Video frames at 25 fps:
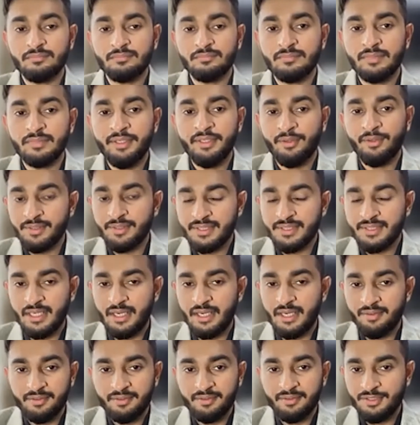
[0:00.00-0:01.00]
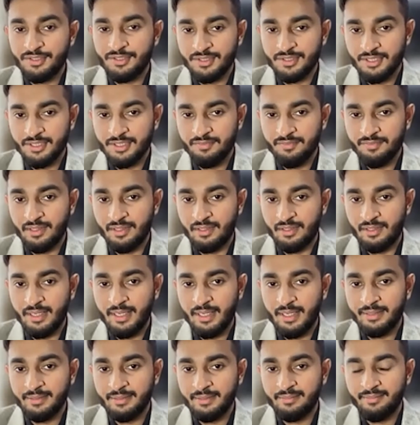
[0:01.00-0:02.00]
It all started in Geneva,
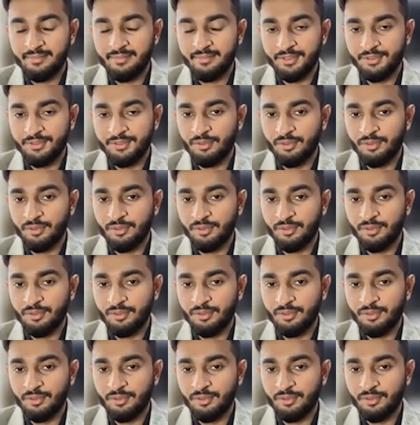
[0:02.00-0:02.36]
and then